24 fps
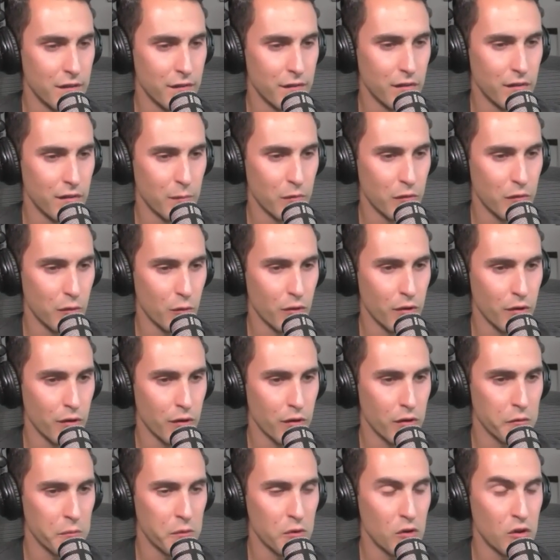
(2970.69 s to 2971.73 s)
of some
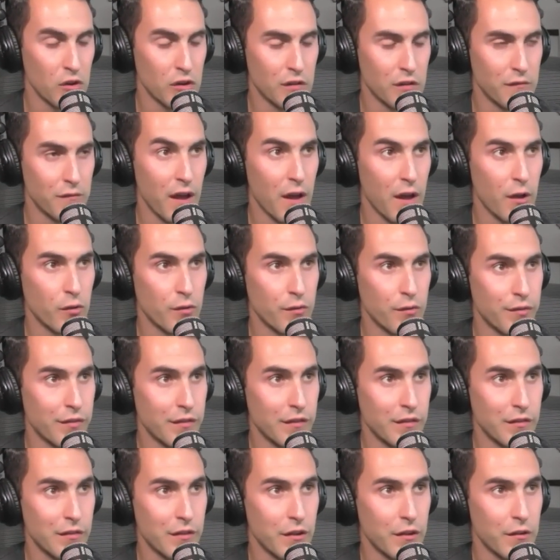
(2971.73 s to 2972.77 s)
sort, community value
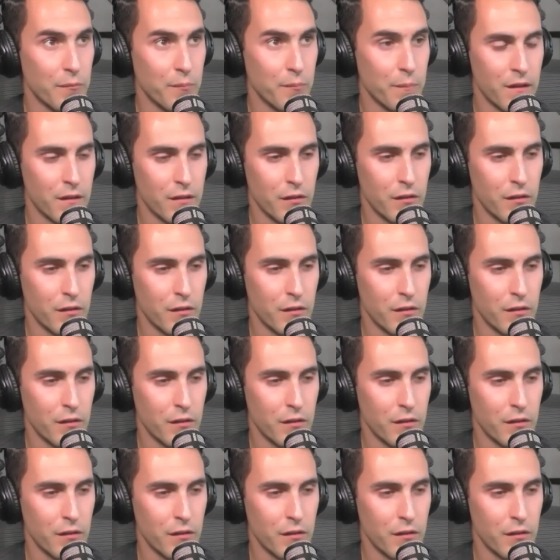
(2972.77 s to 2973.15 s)
system.